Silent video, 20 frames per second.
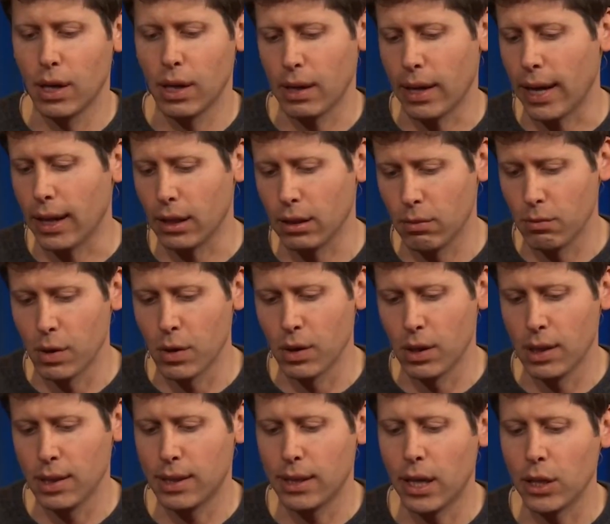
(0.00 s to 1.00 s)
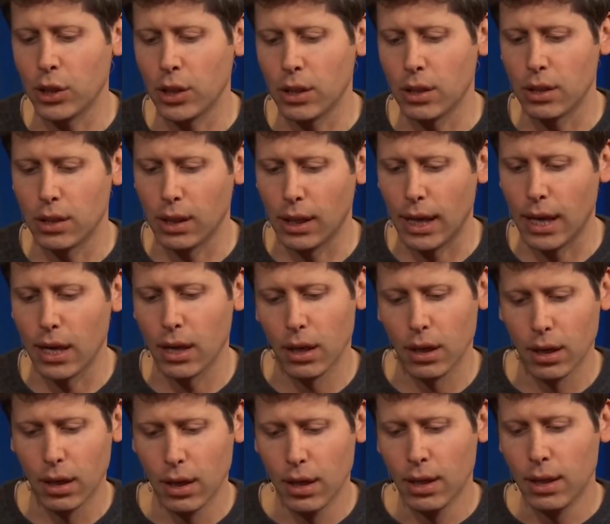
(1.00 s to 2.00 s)
like community session to kind of
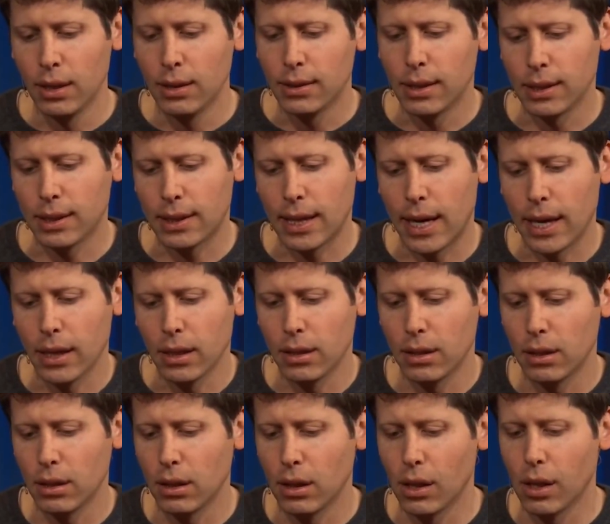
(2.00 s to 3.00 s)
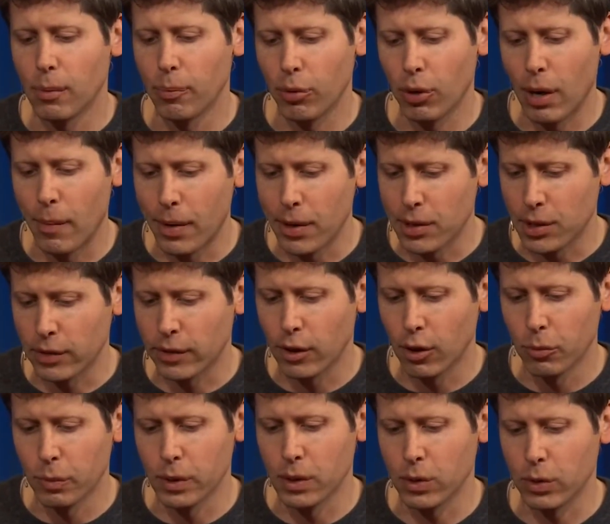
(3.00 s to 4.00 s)
decide the parameters of our
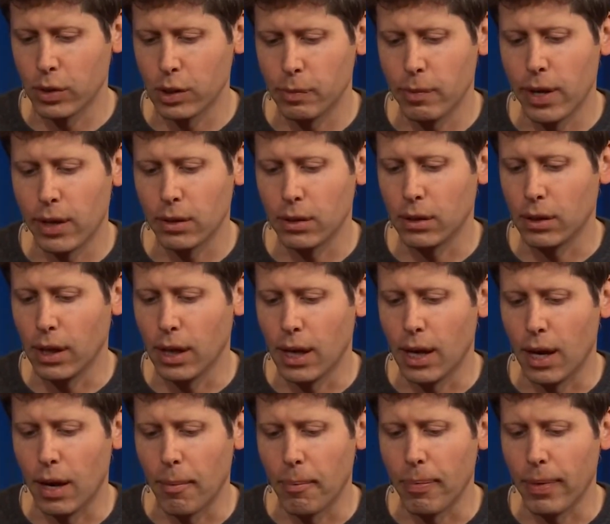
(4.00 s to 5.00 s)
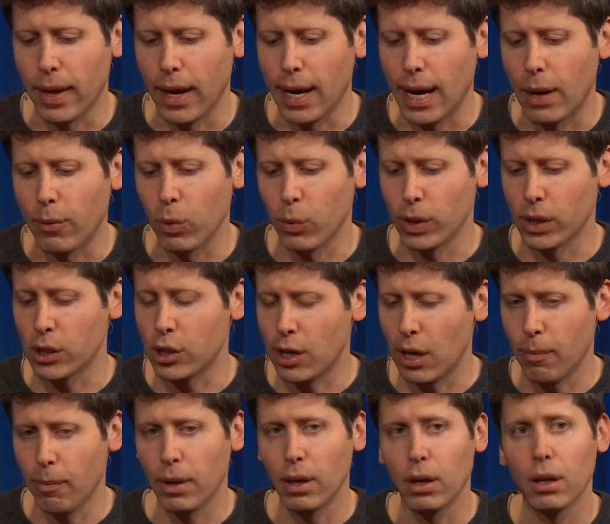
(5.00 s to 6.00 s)
open source model um, and how we want to
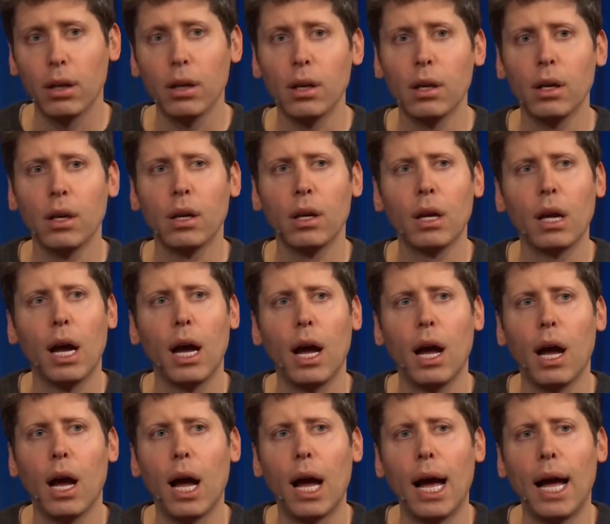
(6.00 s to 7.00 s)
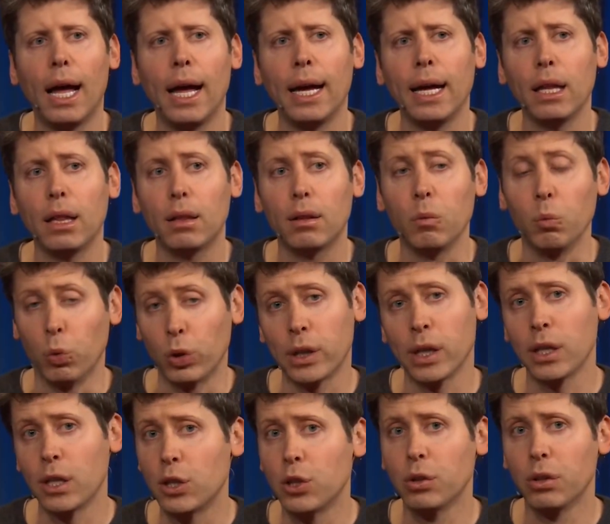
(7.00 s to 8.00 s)
shape it. I, we're going
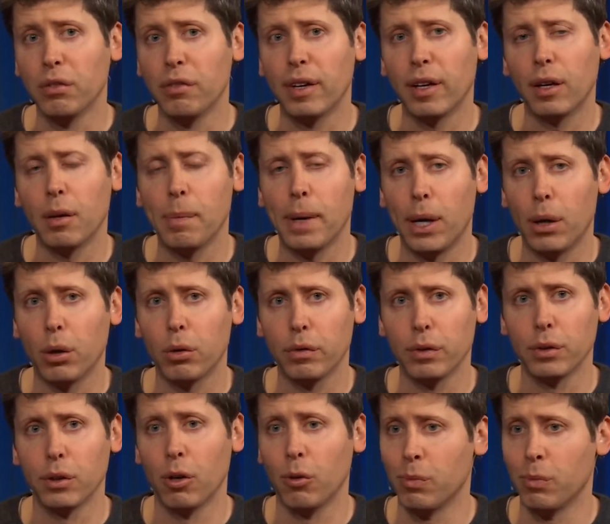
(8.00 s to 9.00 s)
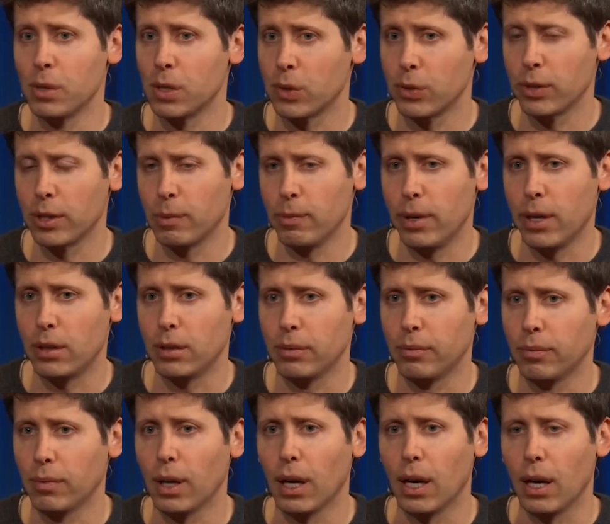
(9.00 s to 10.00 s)
to do a very powerful open source model.
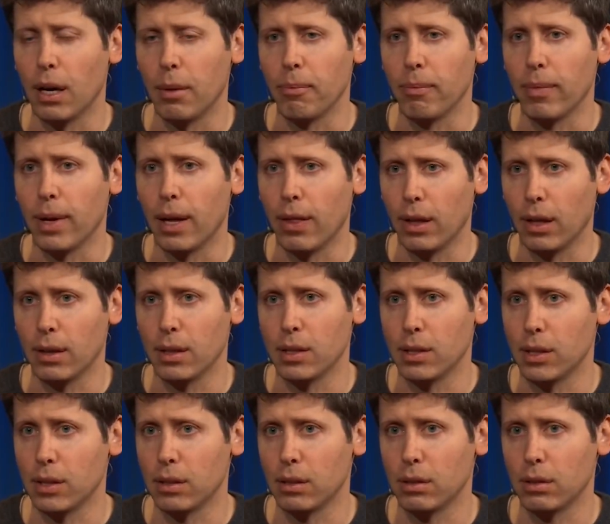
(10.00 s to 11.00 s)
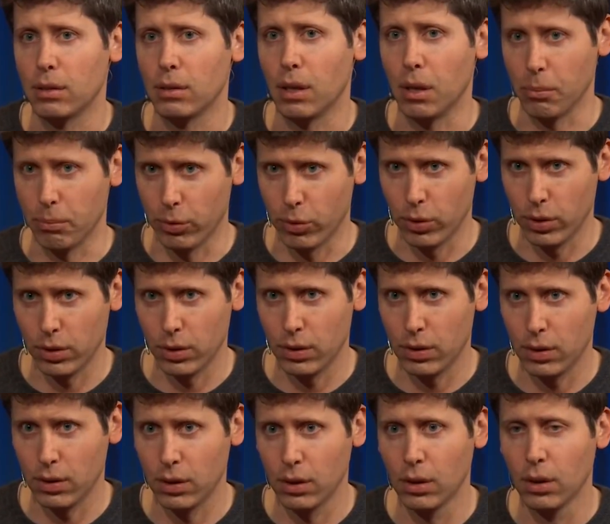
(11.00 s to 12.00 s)
Um, I think this is
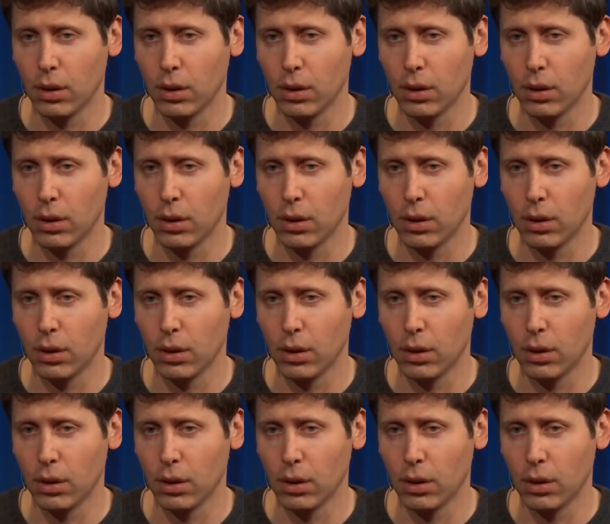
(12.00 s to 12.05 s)
important.